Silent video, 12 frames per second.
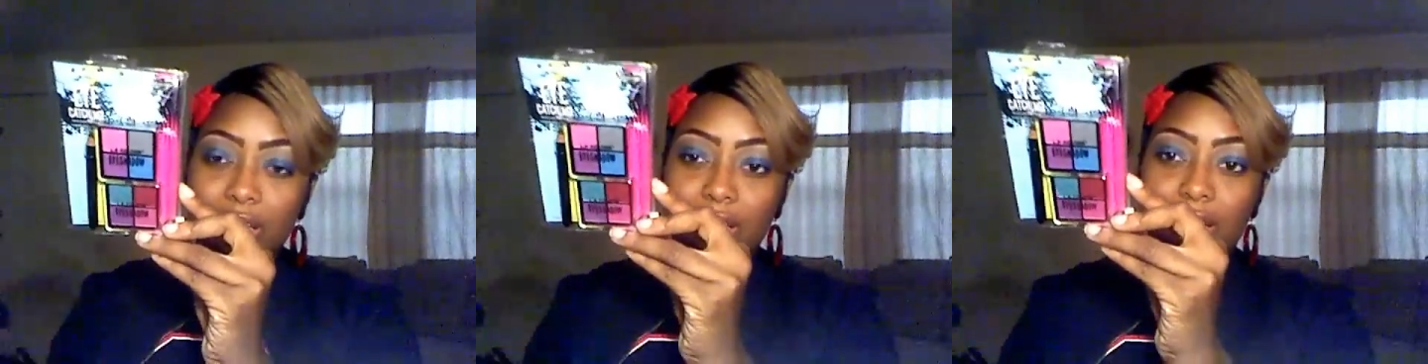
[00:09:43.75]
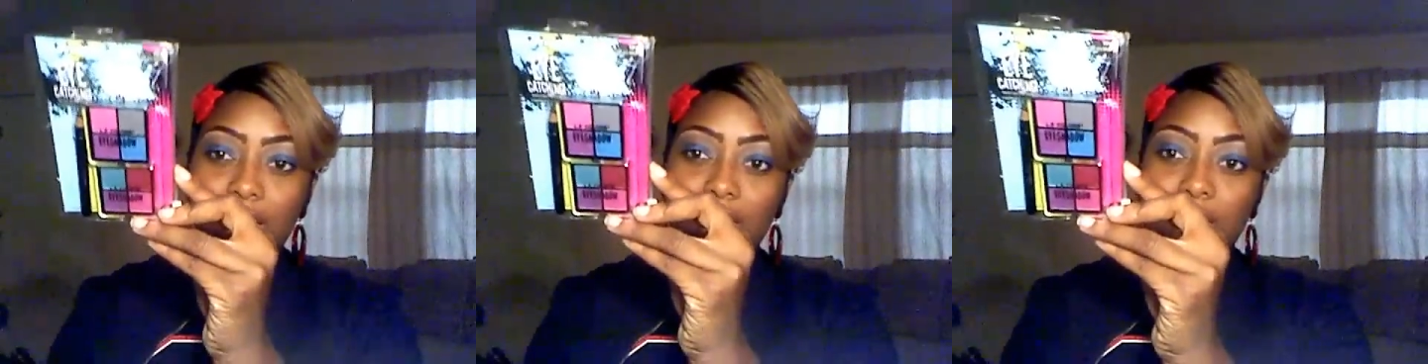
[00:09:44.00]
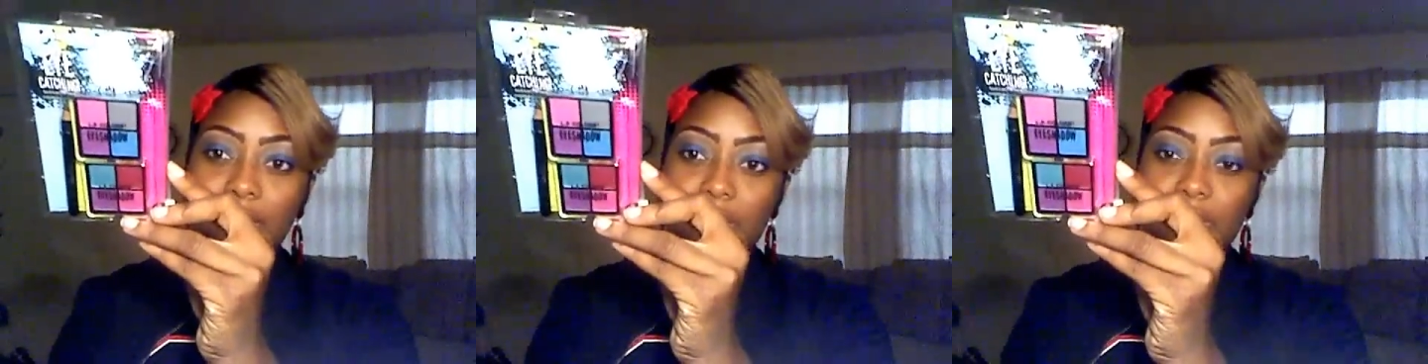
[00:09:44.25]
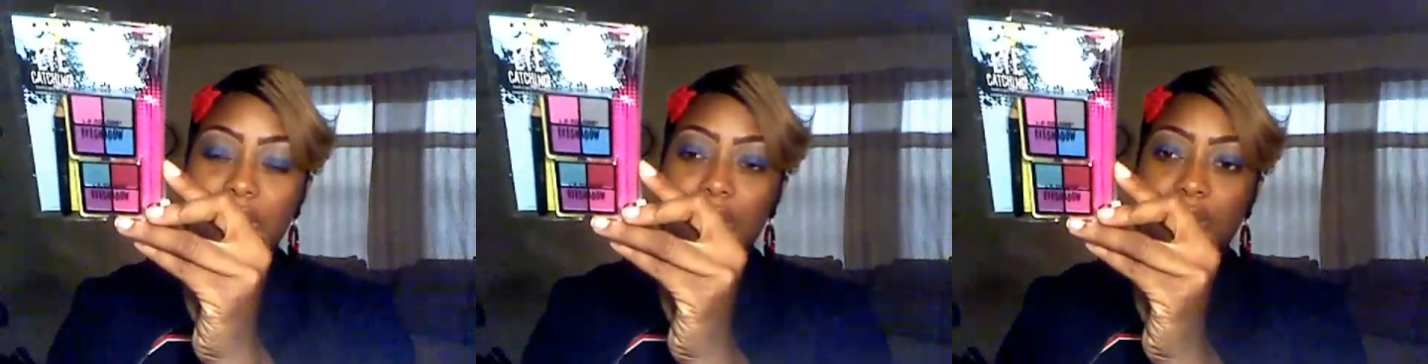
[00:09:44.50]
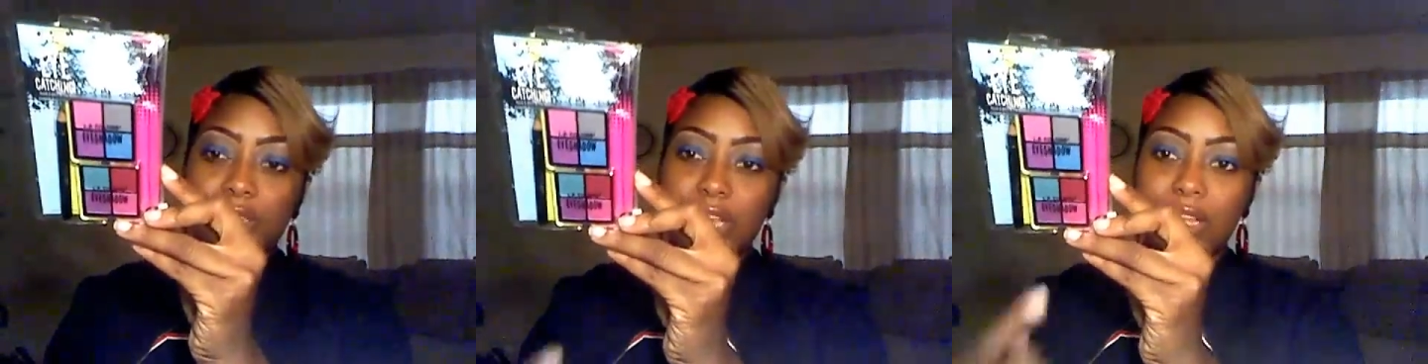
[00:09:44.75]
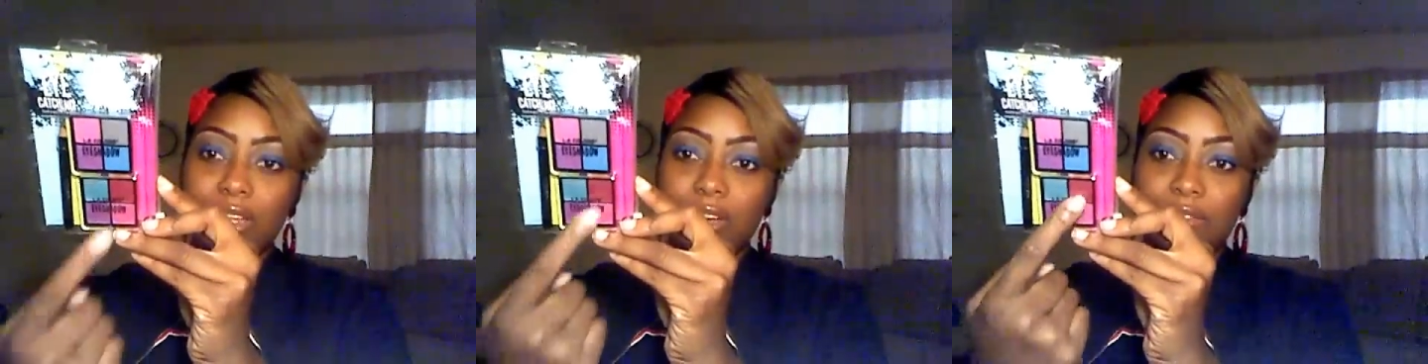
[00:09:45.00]
And I love those
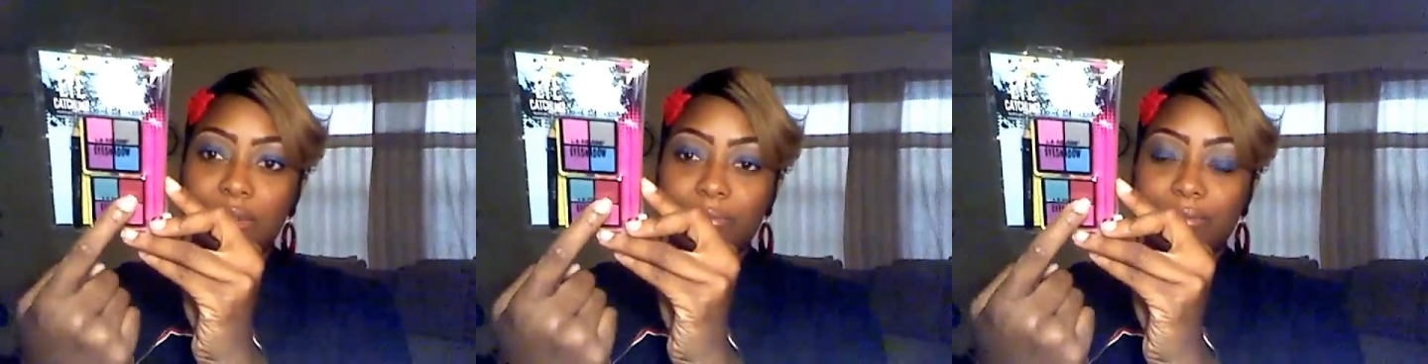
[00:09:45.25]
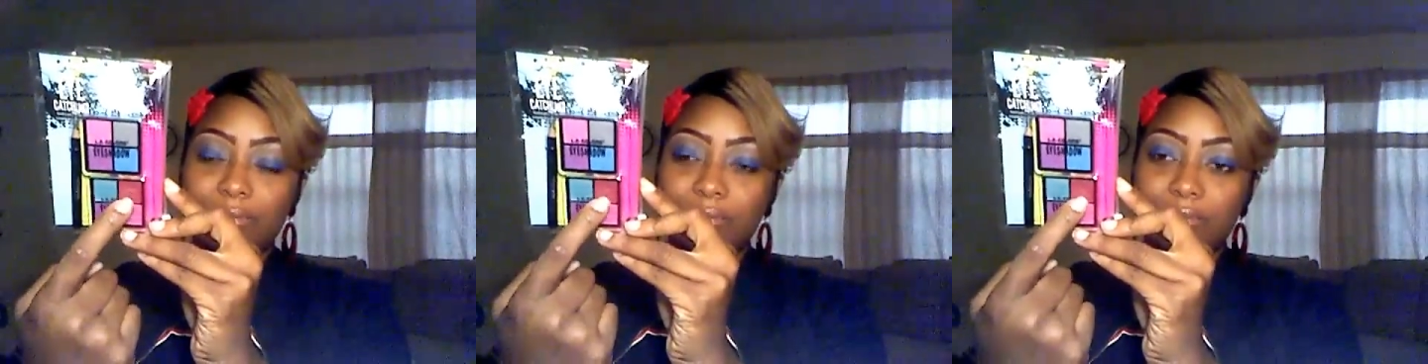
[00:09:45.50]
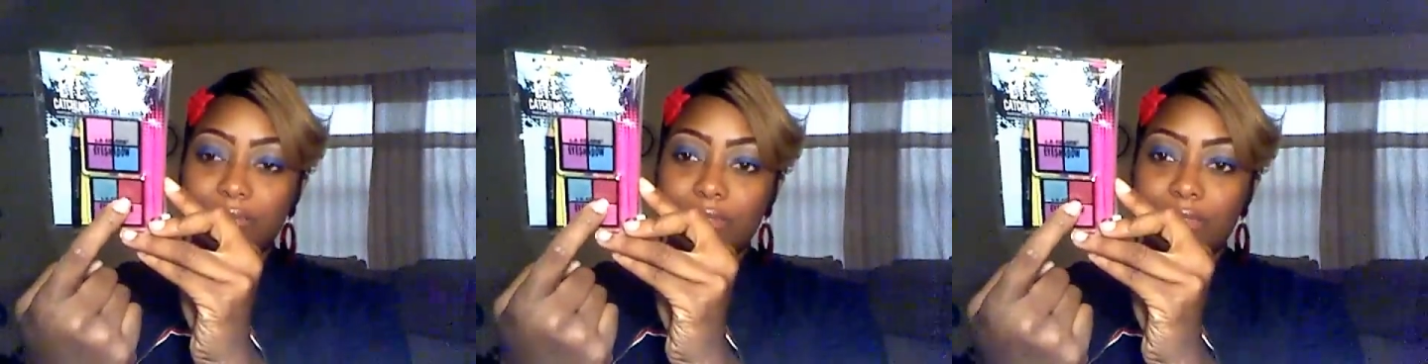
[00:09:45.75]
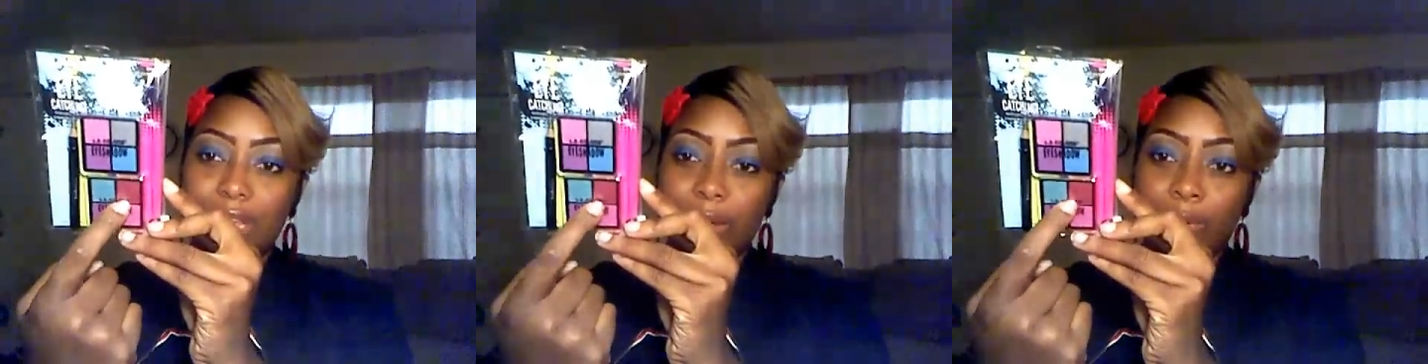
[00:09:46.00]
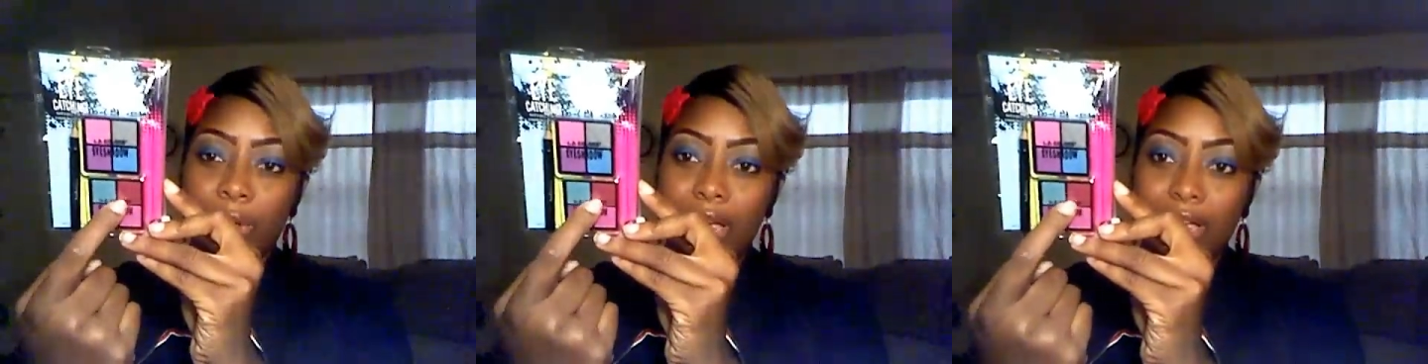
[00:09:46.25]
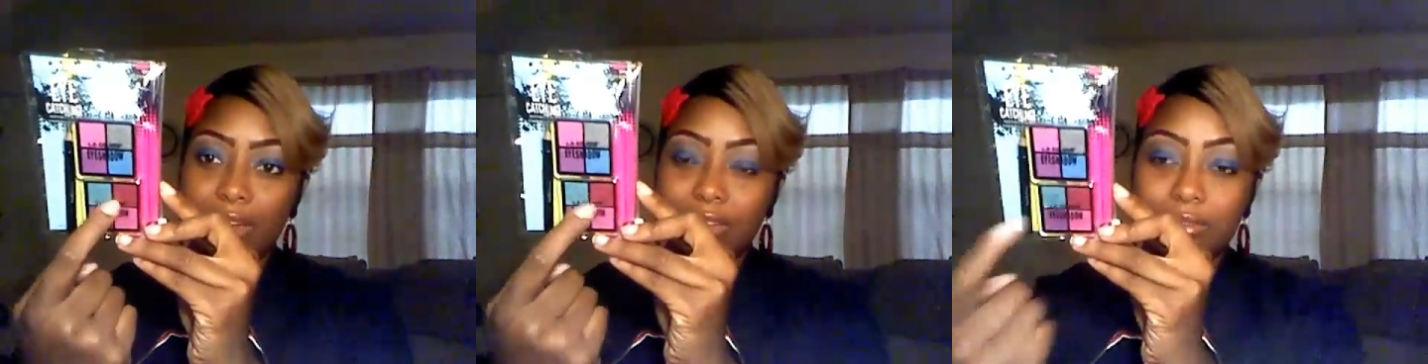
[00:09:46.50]
colors. I love the that
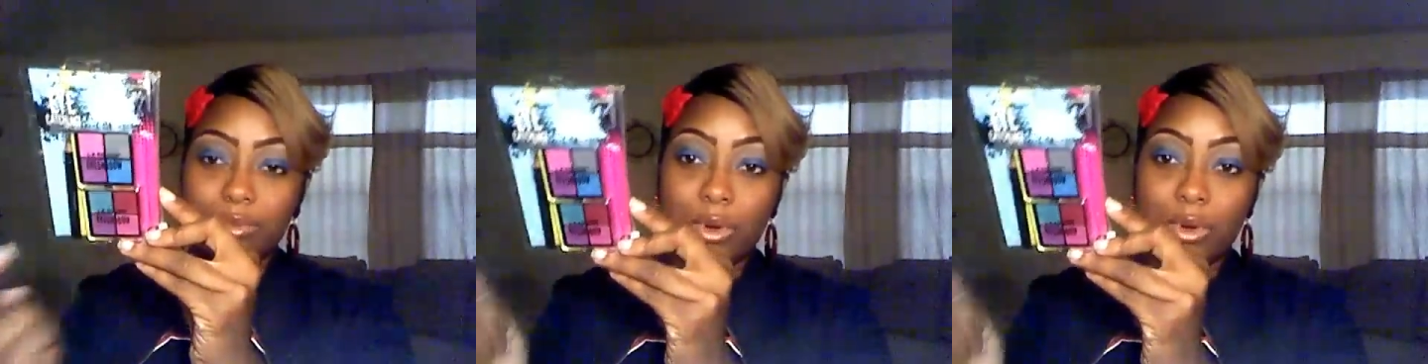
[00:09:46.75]
red,